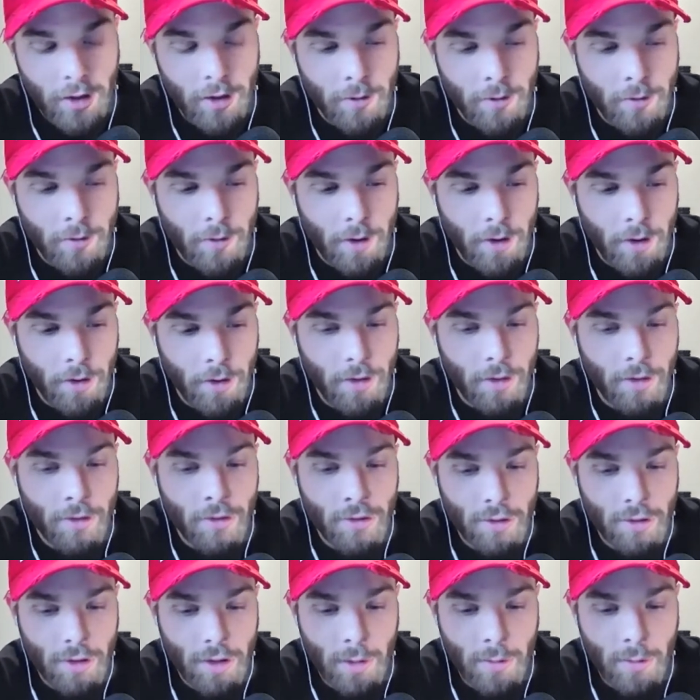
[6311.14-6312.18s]
follow their
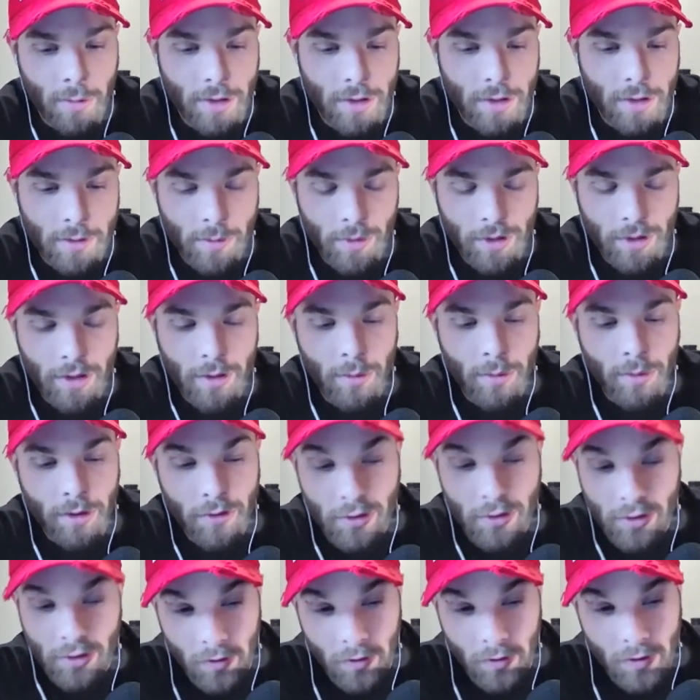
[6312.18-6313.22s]
dreams, but to be of
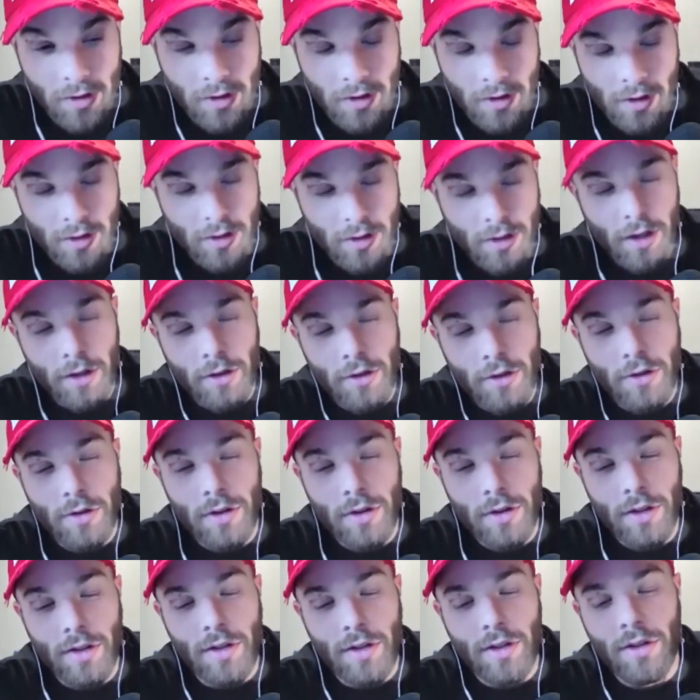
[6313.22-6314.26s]
service to this
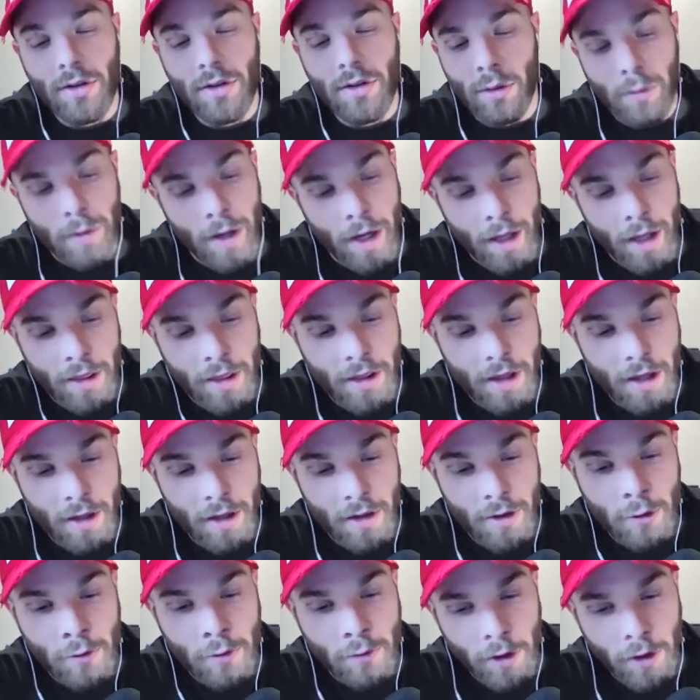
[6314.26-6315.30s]
country, to do the right thing,
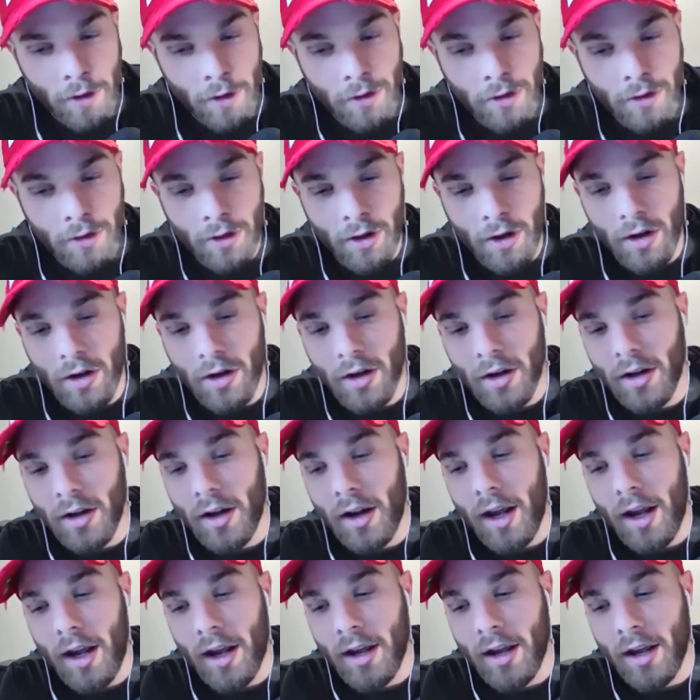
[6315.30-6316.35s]
to follow their heart,
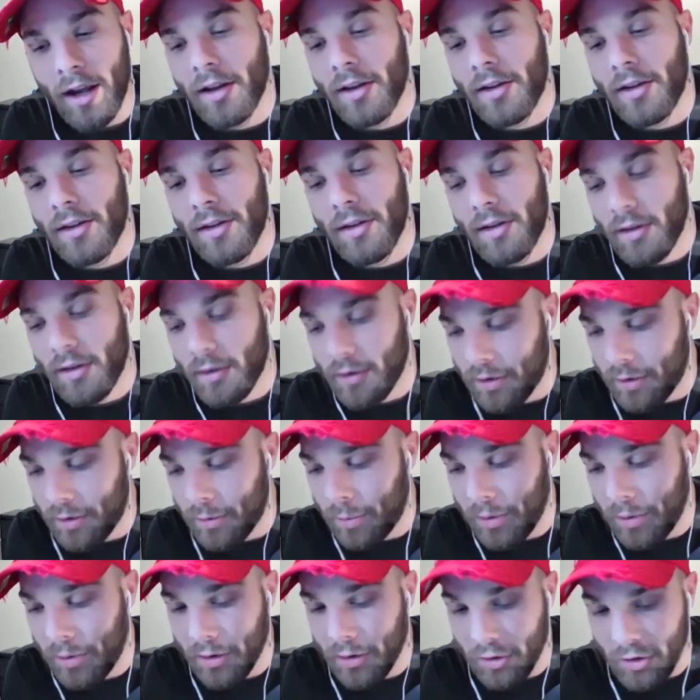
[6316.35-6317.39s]
and to
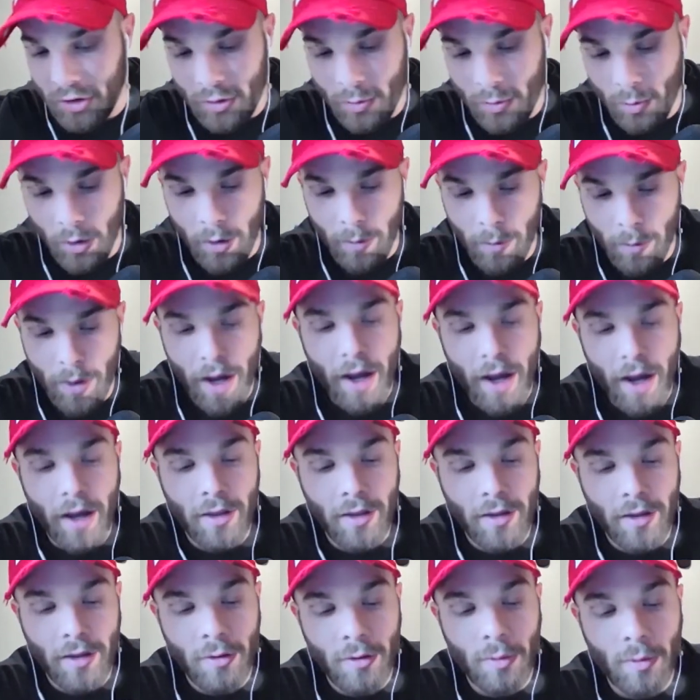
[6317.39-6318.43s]
be on a smart
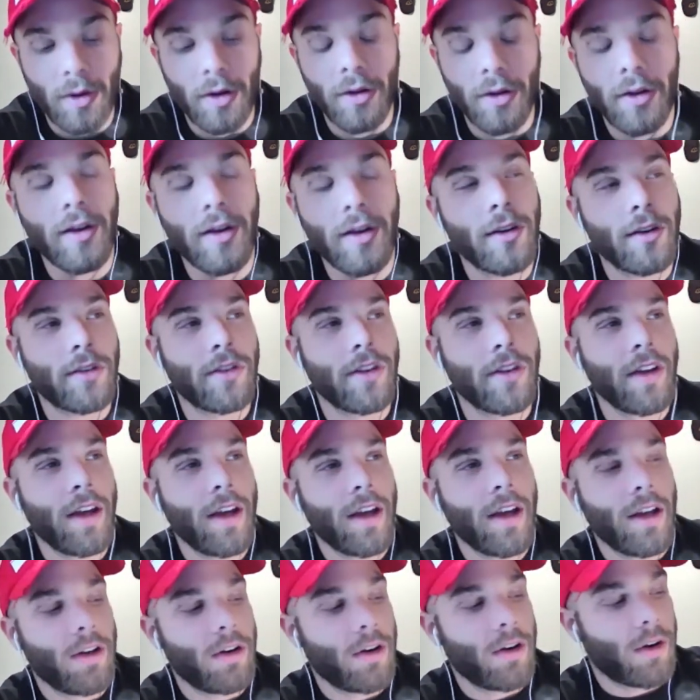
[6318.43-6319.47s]
path, as well as,
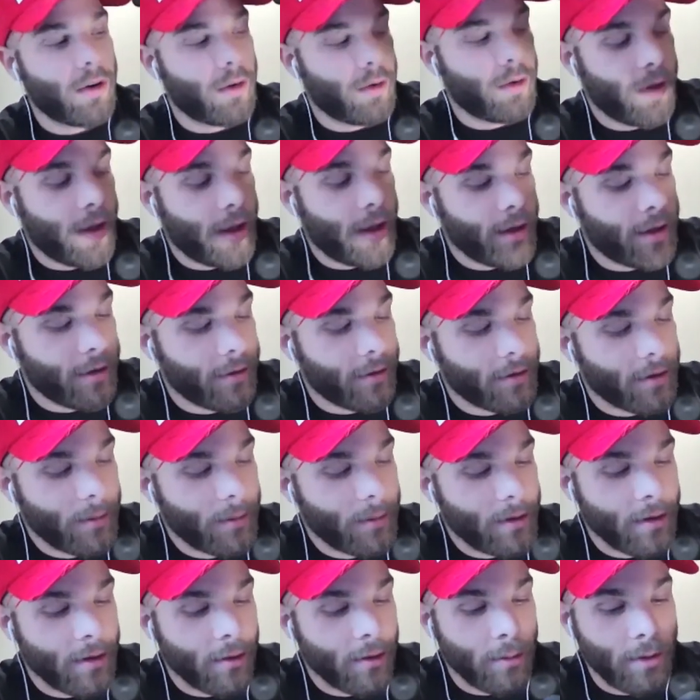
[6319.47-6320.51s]
you know, like if
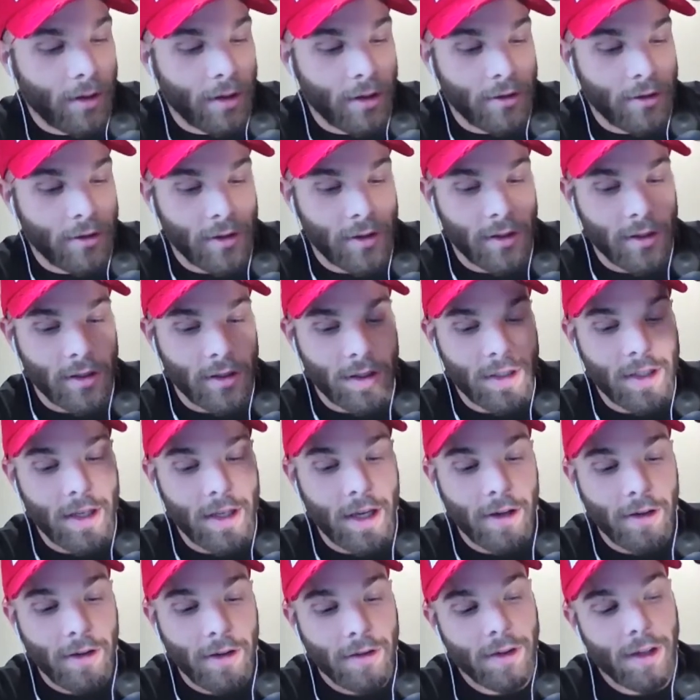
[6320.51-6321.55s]
somebody's ever been interested in
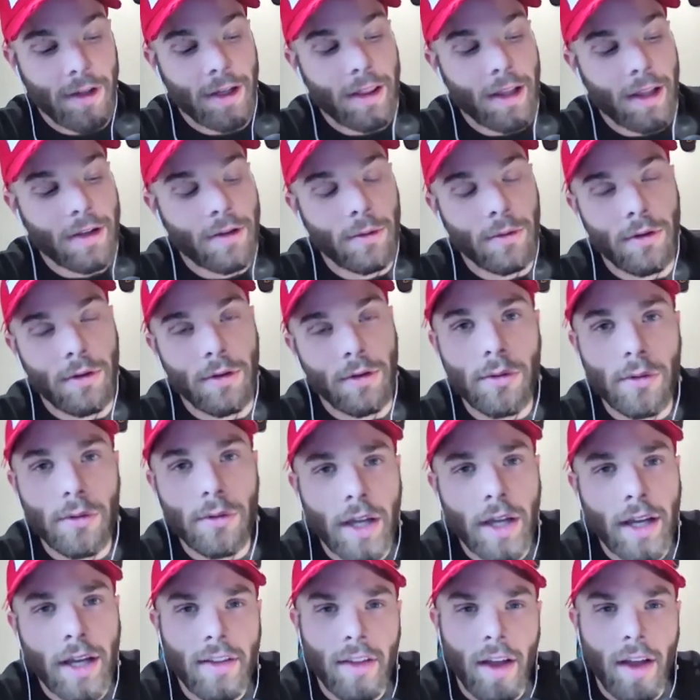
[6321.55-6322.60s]
sales, like that's really cool.
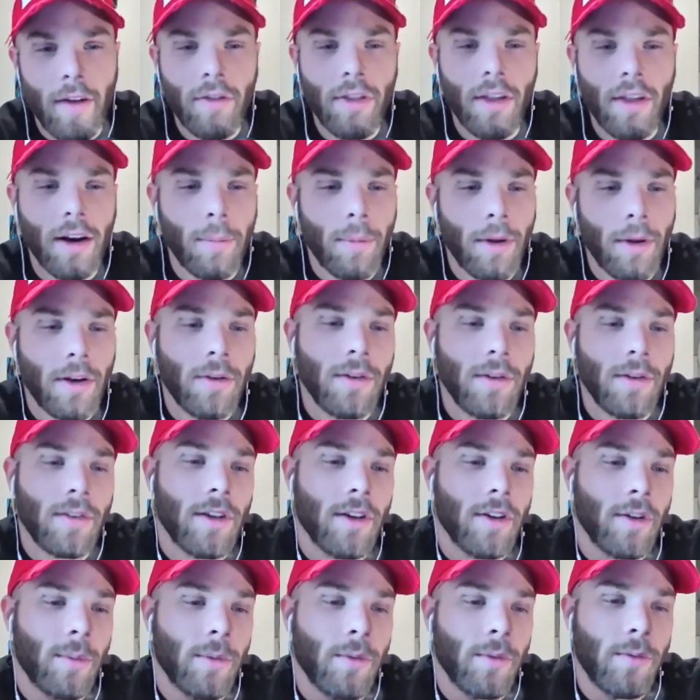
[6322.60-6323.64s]
Like, because I've thought about doing
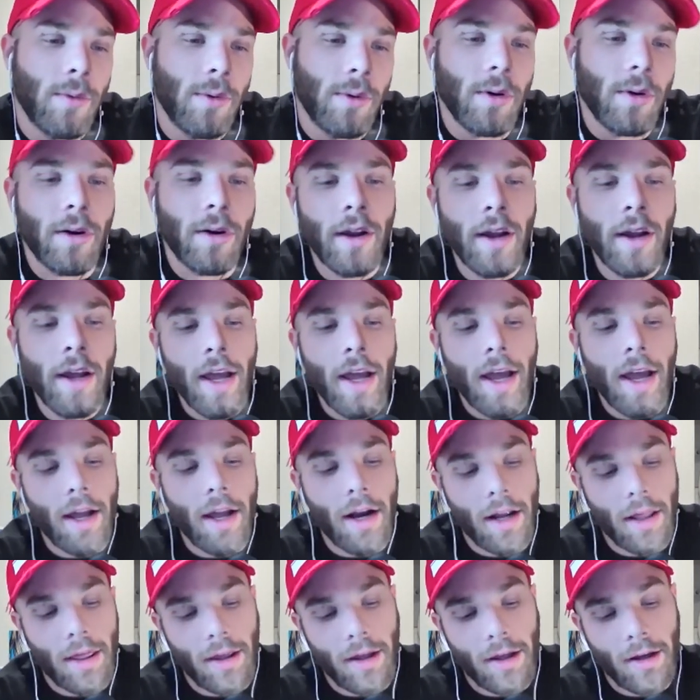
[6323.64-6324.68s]
sales before, and
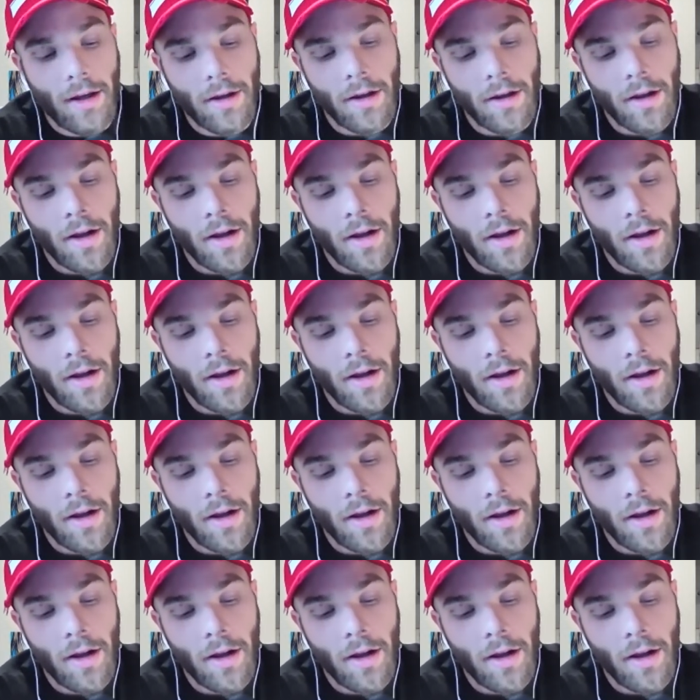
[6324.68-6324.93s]
I think